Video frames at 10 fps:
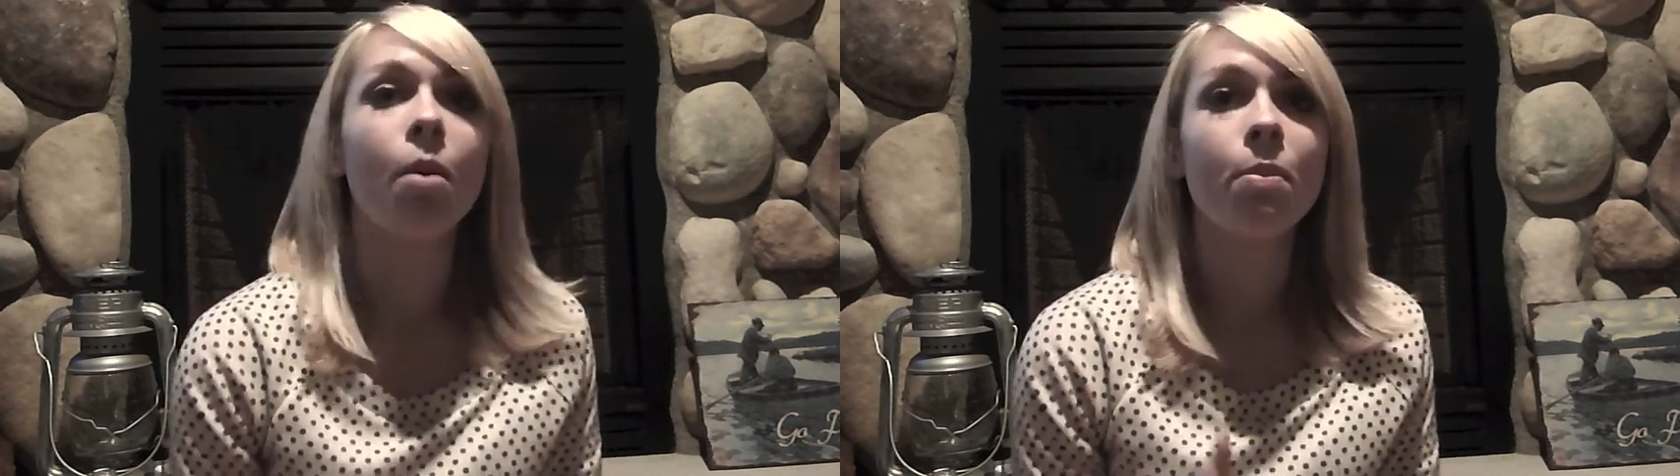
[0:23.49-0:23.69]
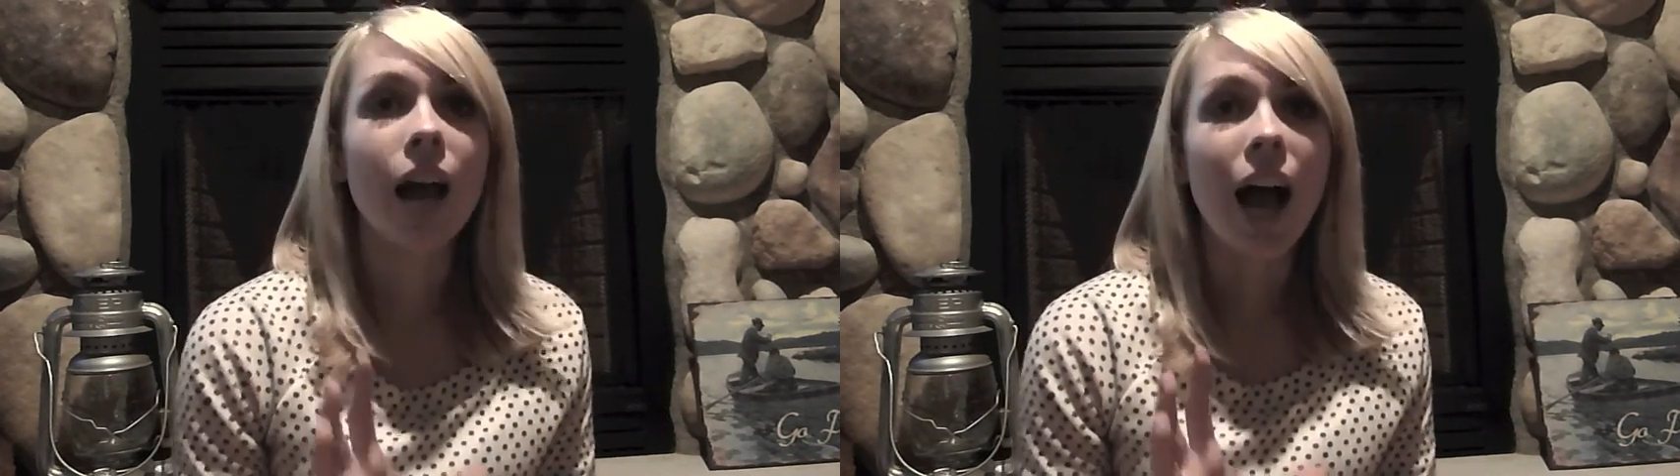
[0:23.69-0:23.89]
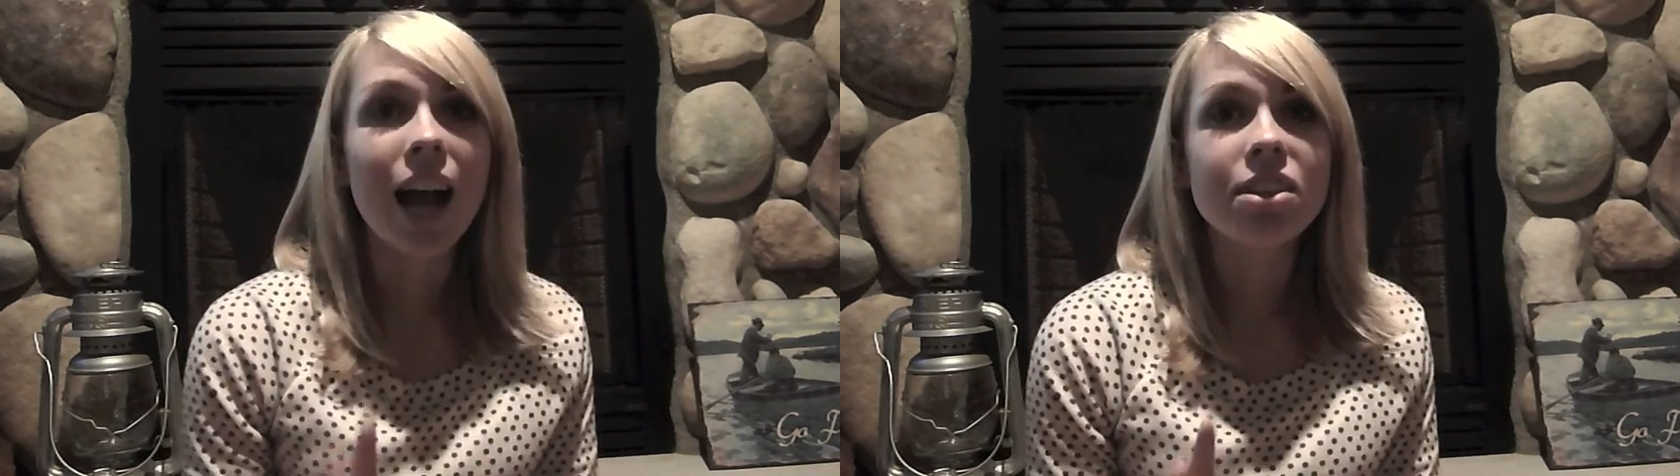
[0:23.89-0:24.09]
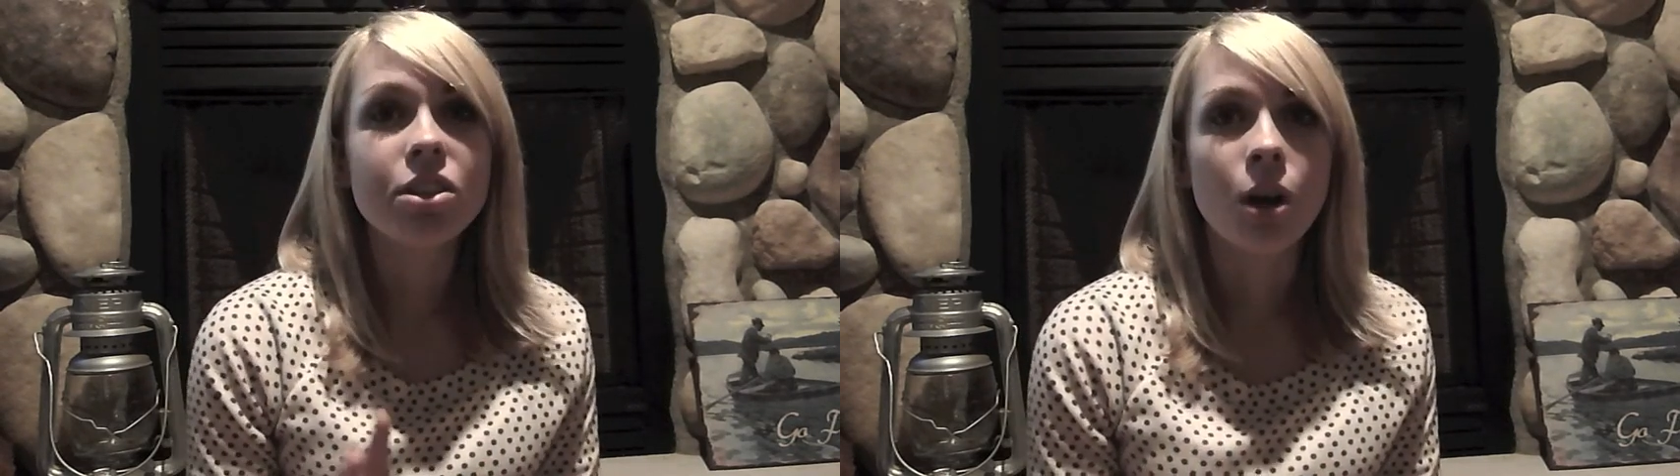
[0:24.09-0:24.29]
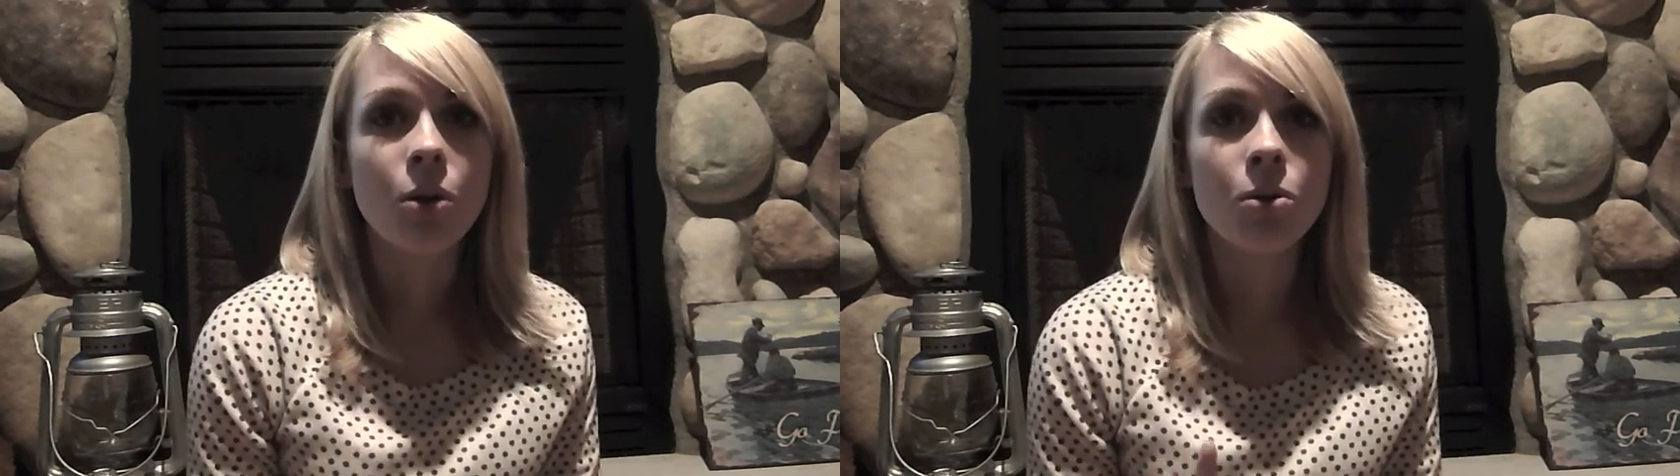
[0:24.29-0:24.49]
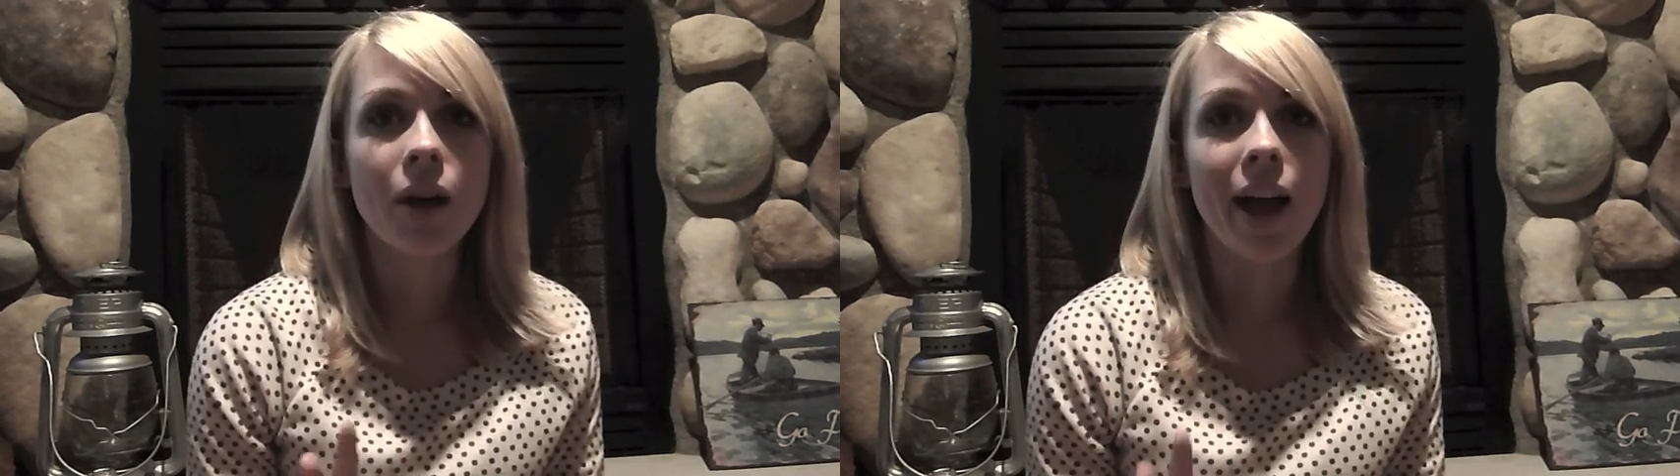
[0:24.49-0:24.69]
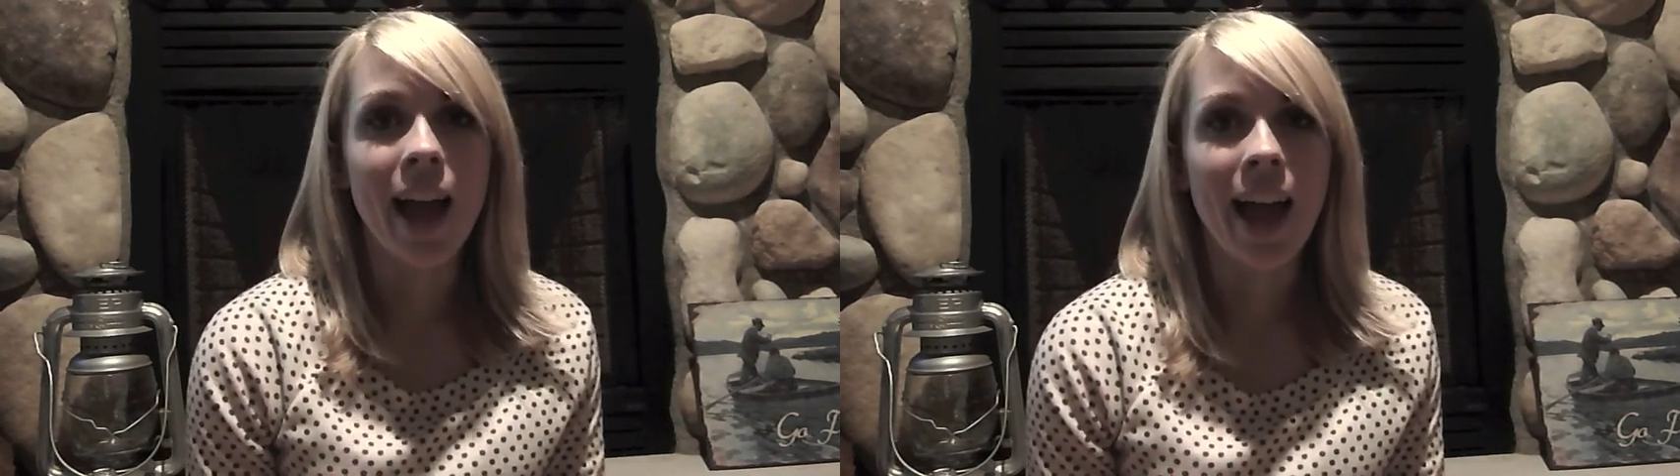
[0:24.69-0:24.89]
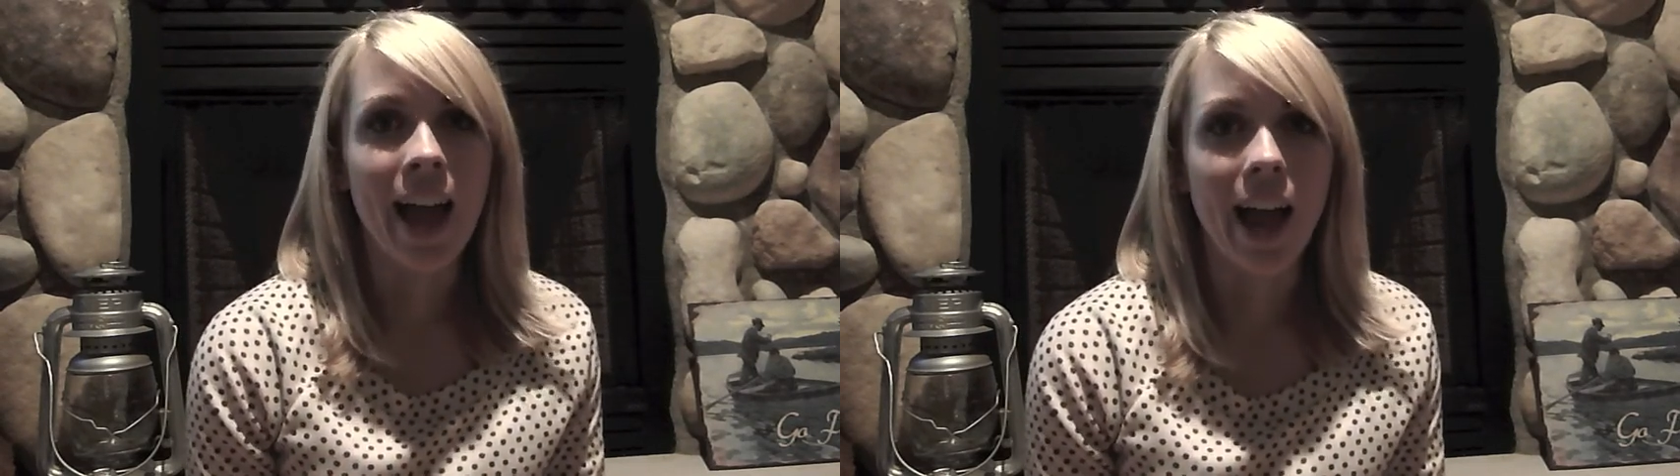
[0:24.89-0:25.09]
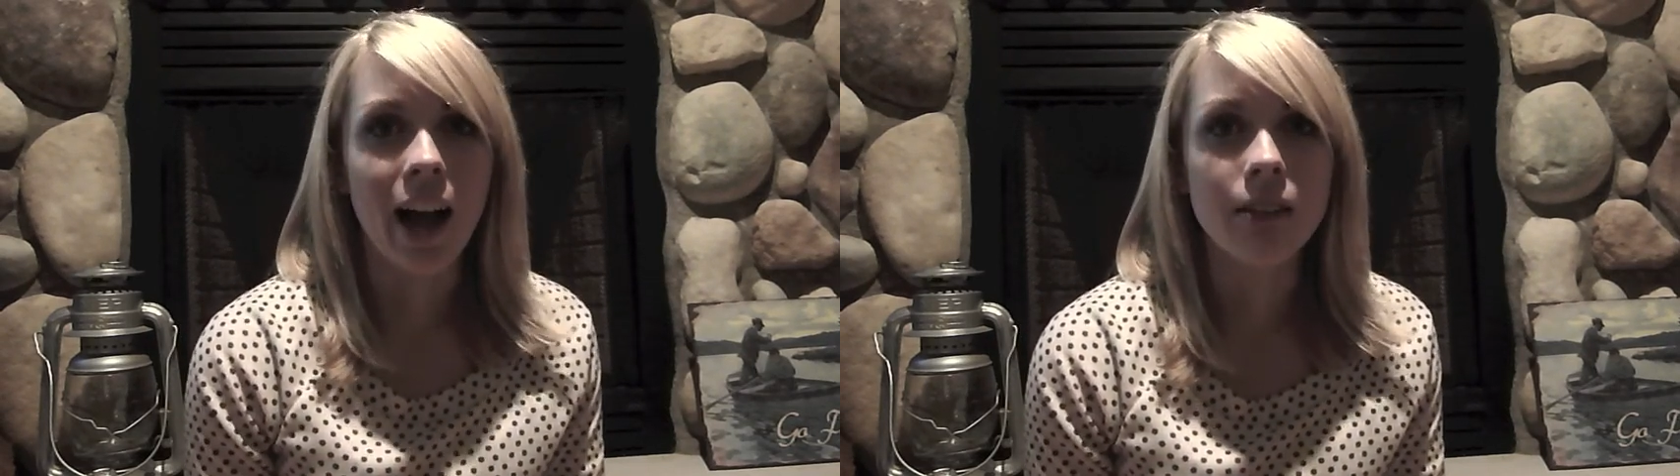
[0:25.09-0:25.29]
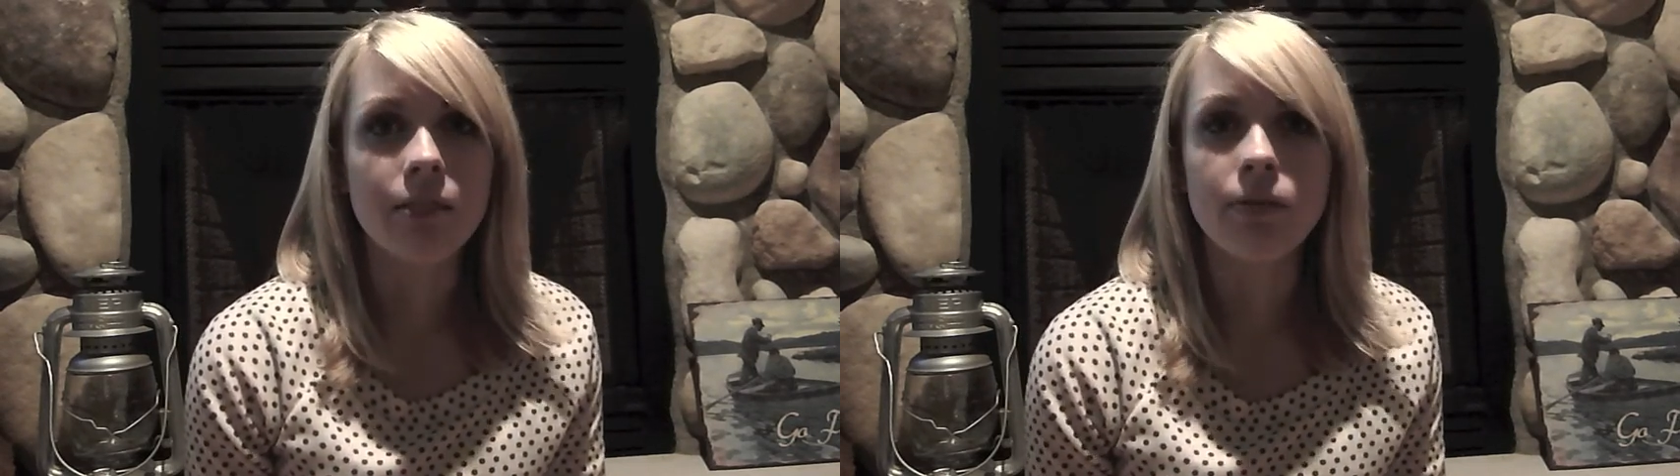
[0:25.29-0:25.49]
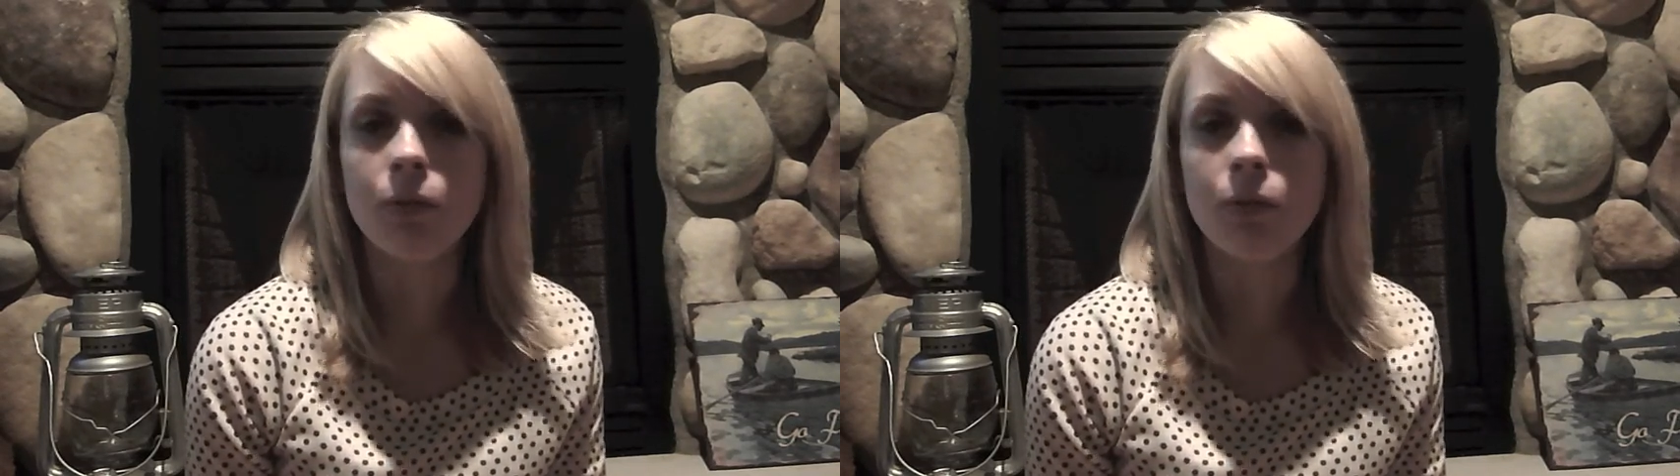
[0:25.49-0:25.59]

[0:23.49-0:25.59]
but I don't have